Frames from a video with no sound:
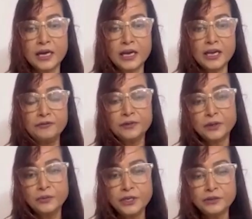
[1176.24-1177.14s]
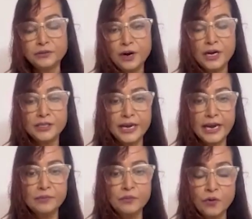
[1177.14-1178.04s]
if we do not
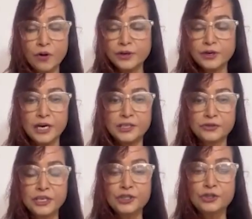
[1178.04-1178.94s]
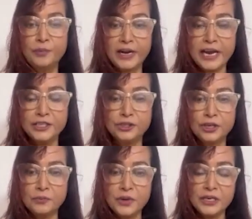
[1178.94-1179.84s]
get more countries to pledge,
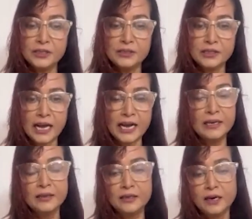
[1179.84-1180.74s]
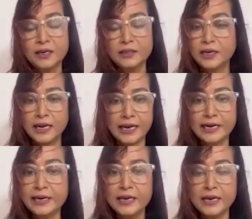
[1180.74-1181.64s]
commit, sign on the dotted
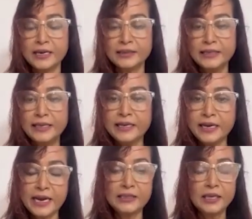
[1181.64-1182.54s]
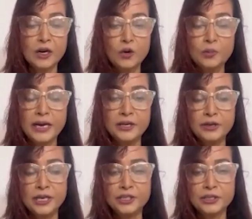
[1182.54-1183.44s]
line that they need the global
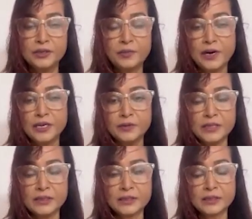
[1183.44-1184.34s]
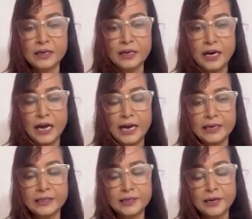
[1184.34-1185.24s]
education departments
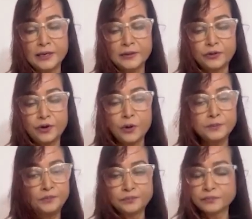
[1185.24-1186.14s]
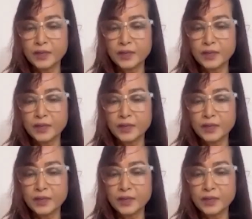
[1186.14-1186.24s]
and from